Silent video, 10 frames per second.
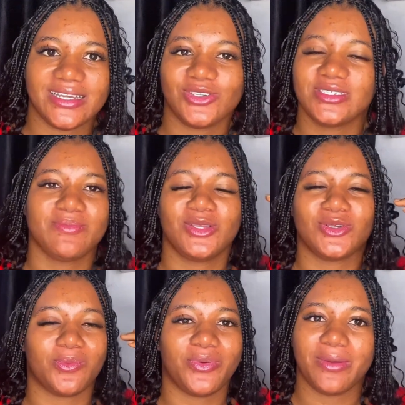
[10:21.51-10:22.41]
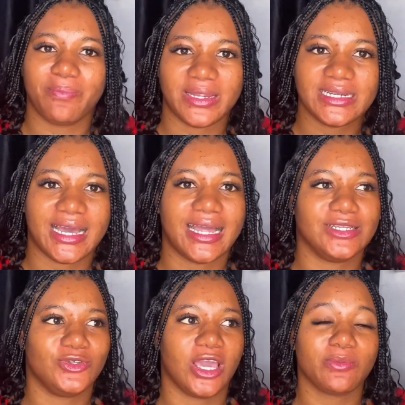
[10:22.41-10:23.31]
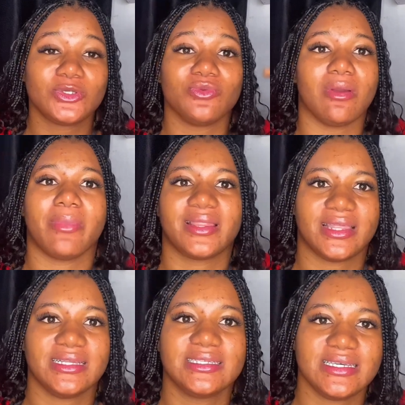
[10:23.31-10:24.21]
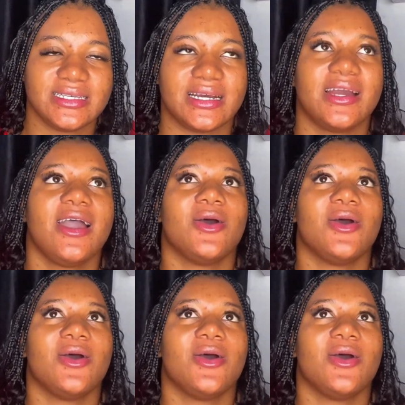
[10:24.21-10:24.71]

It just makes your brain better, and you're able to remember things easier.